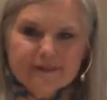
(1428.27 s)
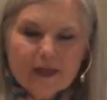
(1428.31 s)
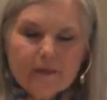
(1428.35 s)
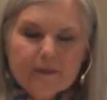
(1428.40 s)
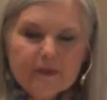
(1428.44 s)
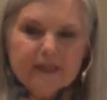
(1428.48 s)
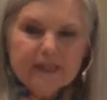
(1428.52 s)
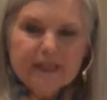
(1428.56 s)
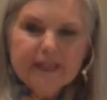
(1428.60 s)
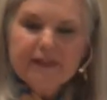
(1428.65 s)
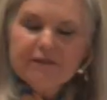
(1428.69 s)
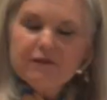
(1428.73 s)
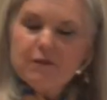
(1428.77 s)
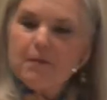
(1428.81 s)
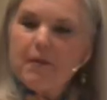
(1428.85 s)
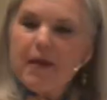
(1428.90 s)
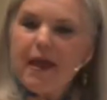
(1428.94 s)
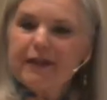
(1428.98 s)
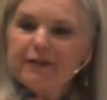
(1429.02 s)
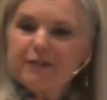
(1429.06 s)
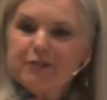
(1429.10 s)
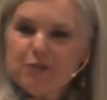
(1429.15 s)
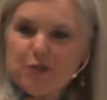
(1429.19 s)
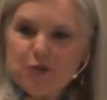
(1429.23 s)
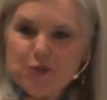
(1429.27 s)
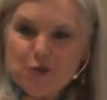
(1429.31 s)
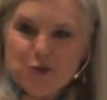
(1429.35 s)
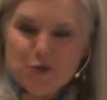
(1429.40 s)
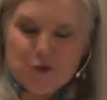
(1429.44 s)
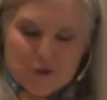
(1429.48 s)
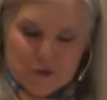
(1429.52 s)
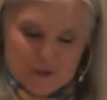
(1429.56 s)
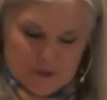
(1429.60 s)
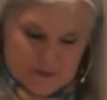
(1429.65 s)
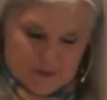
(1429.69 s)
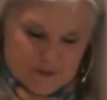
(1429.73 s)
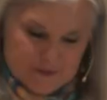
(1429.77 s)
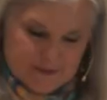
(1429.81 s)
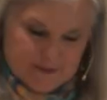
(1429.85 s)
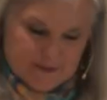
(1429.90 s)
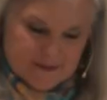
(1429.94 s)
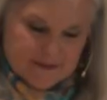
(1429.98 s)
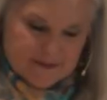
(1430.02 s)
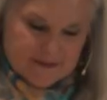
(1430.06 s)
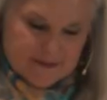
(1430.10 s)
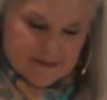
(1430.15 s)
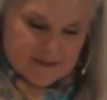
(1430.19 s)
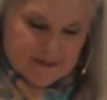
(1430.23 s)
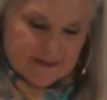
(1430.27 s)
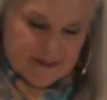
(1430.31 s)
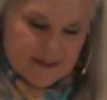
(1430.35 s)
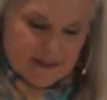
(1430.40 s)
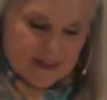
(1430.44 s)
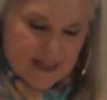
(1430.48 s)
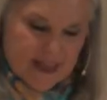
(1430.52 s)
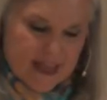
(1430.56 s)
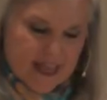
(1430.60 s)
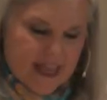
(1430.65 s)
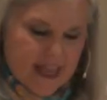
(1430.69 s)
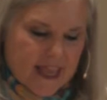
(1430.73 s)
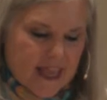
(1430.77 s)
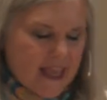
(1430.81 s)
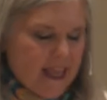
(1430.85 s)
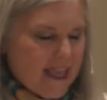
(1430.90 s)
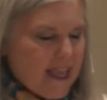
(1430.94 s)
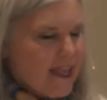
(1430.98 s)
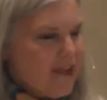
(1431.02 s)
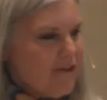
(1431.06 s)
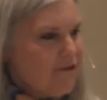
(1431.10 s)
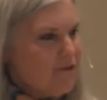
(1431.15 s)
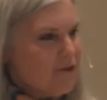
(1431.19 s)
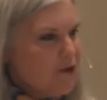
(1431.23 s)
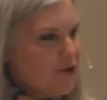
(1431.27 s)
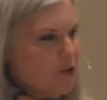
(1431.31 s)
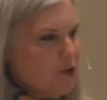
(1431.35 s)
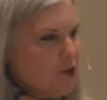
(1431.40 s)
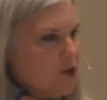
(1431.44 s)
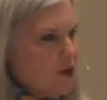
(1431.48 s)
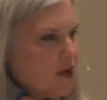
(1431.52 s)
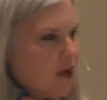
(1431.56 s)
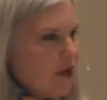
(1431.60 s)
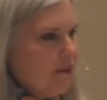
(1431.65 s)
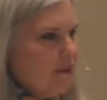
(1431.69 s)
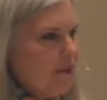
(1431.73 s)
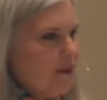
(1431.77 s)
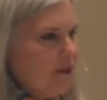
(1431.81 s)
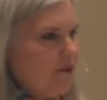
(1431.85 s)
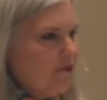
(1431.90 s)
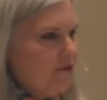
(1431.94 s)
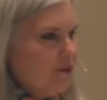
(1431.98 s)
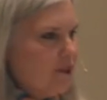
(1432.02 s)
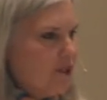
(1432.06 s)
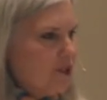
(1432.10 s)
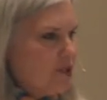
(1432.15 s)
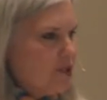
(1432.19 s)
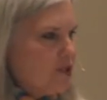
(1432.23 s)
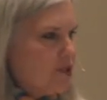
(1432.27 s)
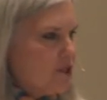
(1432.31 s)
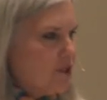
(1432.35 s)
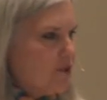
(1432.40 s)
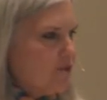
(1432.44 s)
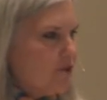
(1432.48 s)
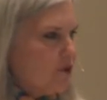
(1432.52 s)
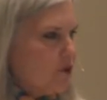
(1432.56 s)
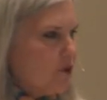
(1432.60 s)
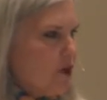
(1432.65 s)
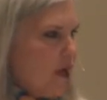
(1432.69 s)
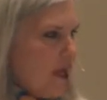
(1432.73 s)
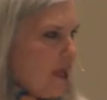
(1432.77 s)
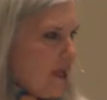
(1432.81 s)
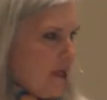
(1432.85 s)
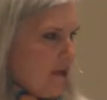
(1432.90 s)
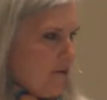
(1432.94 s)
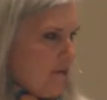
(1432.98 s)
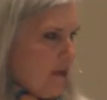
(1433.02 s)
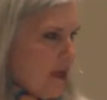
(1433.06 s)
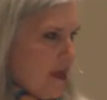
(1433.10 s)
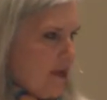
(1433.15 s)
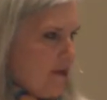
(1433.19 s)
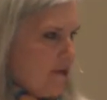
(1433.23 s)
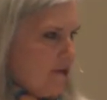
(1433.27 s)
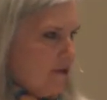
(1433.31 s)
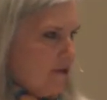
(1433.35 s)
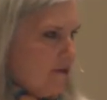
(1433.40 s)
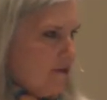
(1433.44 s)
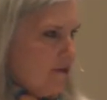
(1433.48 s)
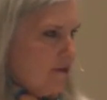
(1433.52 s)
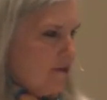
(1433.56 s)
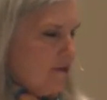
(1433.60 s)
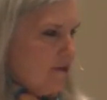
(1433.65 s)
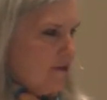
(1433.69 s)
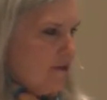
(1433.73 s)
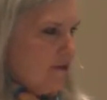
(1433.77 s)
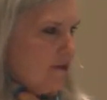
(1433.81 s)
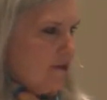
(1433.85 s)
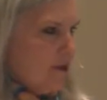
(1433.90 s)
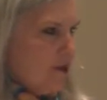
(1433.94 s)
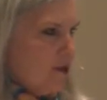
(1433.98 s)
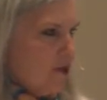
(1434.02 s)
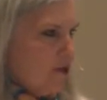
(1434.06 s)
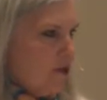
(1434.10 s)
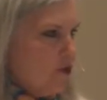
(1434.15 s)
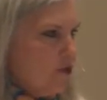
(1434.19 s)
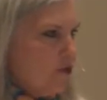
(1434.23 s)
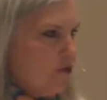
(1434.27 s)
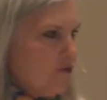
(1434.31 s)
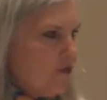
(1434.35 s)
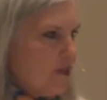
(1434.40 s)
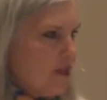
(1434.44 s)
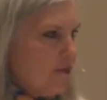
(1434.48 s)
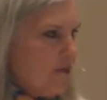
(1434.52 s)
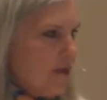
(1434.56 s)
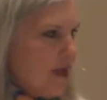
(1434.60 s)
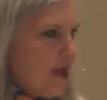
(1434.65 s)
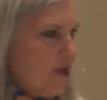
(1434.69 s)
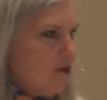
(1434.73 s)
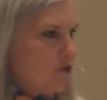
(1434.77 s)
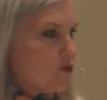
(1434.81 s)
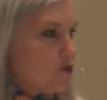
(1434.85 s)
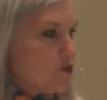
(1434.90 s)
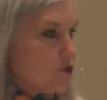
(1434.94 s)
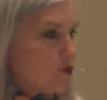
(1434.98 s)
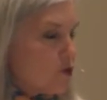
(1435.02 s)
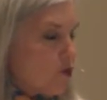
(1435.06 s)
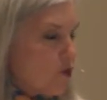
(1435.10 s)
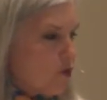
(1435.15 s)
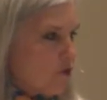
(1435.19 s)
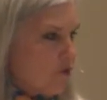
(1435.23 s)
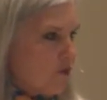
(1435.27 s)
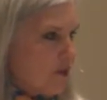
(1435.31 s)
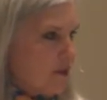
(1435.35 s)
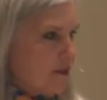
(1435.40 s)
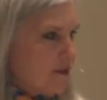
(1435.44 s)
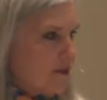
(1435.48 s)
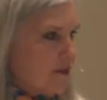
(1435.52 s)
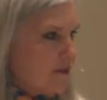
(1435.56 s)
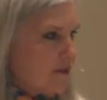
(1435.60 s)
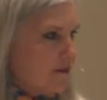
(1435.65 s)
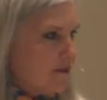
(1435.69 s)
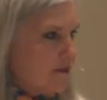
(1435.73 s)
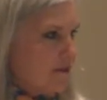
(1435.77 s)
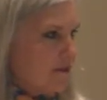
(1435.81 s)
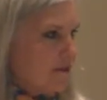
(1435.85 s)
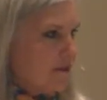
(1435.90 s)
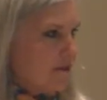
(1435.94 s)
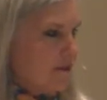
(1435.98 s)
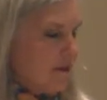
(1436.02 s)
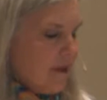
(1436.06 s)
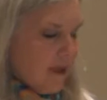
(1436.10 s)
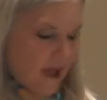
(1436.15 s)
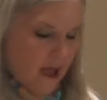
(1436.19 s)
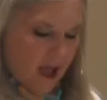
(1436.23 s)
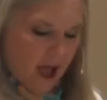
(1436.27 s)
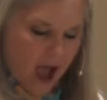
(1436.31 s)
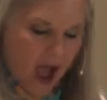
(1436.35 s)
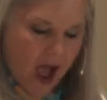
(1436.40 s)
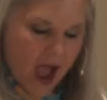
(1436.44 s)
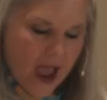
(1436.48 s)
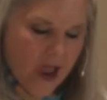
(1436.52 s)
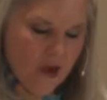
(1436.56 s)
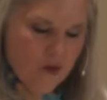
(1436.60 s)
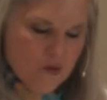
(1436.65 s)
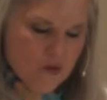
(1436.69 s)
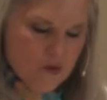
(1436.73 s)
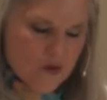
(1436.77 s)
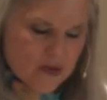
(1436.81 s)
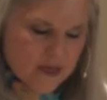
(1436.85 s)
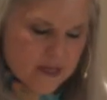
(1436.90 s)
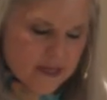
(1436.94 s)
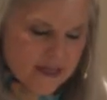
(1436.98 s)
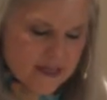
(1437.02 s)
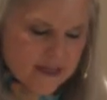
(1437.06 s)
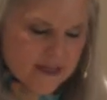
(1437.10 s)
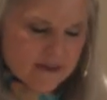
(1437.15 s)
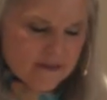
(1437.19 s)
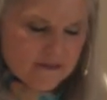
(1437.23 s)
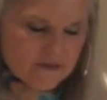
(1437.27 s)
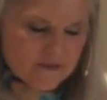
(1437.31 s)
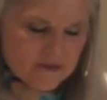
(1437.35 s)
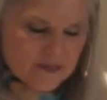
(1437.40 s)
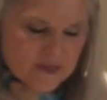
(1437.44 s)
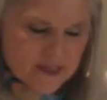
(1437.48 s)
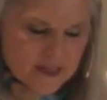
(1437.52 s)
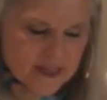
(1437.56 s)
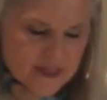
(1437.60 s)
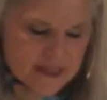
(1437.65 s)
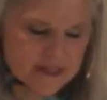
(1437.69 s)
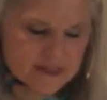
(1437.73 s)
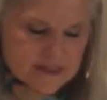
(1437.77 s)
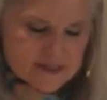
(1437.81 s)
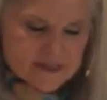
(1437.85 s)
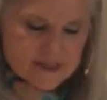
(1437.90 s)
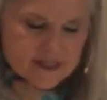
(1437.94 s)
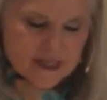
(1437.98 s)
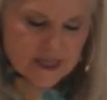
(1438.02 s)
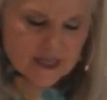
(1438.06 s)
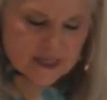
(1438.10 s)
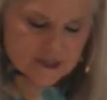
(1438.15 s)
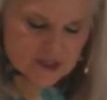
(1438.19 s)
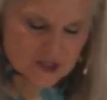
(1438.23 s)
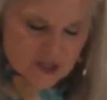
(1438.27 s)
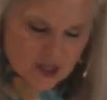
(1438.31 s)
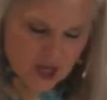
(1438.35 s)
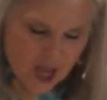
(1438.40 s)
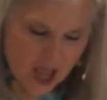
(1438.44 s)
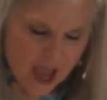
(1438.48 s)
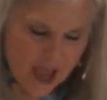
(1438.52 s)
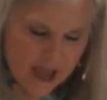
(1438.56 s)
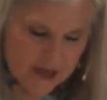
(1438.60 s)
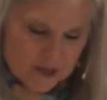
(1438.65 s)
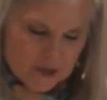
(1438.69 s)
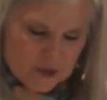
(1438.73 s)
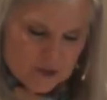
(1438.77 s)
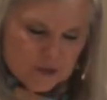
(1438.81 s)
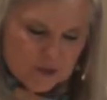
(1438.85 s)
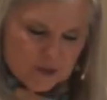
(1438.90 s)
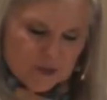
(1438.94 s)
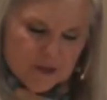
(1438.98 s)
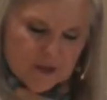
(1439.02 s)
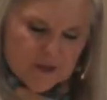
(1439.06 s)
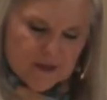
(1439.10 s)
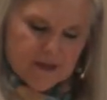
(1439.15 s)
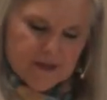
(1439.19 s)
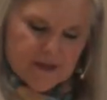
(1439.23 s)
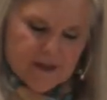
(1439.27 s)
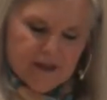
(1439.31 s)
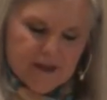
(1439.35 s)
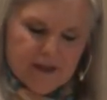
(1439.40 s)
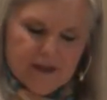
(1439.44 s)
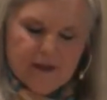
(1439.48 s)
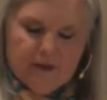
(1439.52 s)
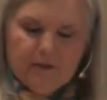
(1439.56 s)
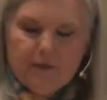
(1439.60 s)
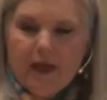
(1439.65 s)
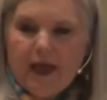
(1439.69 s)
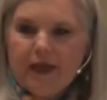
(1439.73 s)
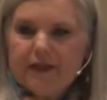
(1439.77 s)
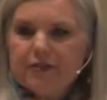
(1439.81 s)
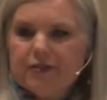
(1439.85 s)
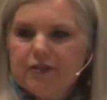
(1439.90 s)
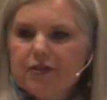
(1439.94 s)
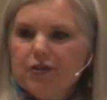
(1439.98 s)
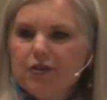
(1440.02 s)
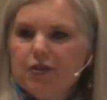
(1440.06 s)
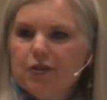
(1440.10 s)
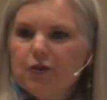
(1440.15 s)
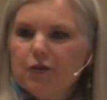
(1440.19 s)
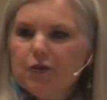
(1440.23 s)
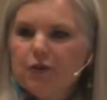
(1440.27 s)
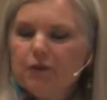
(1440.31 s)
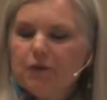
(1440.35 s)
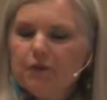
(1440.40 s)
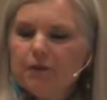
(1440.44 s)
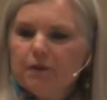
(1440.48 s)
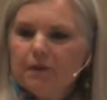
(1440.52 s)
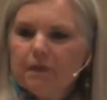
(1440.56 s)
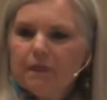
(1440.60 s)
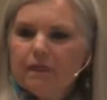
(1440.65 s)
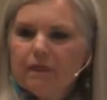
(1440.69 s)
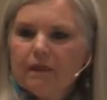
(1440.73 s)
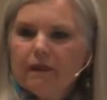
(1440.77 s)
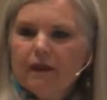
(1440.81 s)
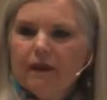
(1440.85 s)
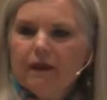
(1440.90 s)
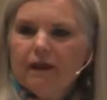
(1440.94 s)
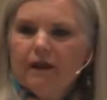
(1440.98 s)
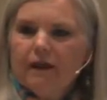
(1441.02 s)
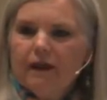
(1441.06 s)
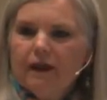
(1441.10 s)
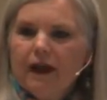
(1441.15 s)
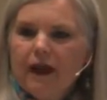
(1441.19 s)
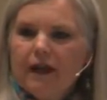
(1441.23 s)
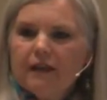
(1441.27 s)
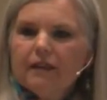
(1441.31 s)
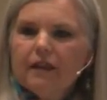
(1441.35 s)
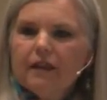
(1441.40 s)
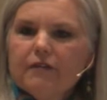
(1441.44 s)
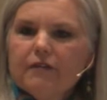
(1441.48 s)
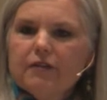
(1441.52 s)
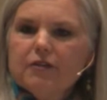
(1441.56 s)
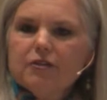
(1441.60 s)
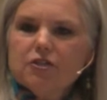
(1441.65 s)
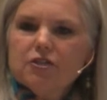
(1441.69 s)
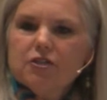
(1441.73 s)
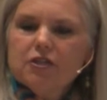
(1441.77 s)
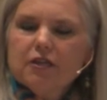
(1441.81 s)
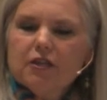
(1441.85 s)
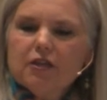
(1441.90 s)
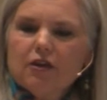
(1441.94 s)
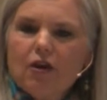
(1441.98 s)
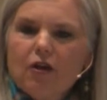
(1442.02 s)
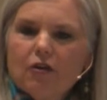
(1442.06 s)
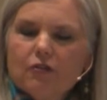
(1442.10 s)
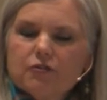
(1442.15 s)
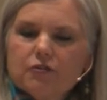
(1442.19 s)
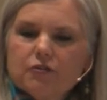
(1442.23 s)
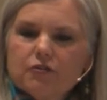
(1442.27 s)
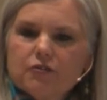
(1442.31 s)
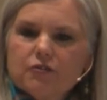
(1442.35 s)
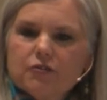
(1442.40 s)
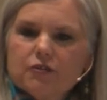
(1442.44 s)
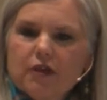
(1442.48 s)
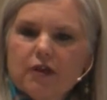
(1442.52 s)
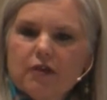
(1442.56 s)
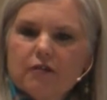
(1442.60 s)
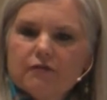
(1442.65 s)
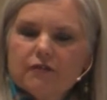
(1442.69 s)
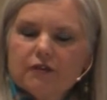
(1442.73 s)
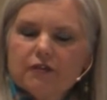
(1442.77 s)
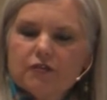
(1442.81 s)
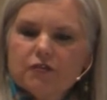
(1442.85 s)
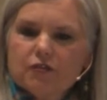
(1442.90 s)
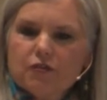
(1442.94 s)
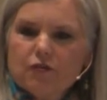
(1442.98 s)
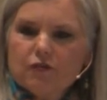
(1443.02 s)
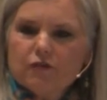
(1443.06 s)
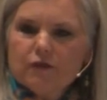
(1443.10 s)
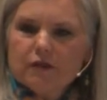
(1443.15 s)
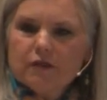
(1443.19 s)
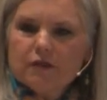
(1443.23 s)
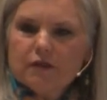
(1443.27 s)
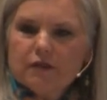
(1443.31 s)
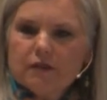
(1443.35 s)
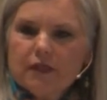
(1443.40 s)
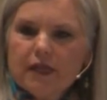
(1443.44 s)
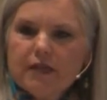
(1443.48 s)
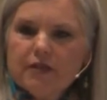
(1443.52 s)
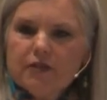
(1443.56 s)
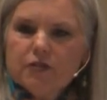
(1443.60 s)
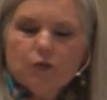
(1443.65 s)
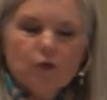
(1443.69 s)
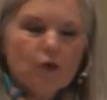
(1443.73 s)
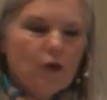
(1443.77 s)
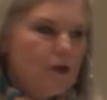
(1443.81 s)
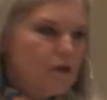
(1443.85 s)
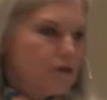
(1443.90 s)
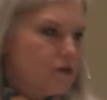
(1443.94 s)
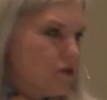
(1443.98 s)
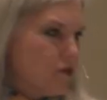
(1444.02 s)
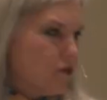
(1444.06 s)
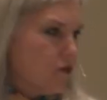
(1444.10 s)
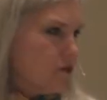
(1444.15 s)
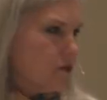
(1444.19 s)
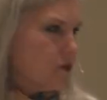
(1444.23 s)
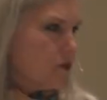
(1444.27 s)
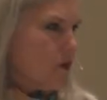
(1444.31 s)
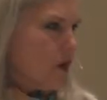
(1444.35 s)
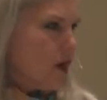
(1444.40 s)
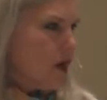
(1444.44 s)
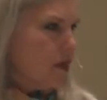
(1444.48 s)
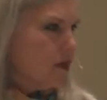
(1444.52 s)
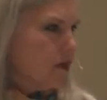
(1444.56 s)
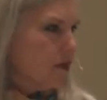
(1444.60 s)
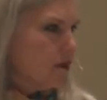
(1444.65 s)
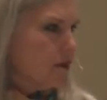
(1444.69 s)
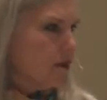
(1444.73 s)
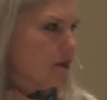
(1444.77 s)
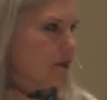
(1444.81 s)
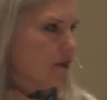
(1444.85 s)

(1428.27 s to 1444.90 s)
I'm going to give him back to you. If you look on the affliction of your handmaiden, your female servant, I will give this child back to you. I that she calls herself a servant. Ladies, we're all servants, right?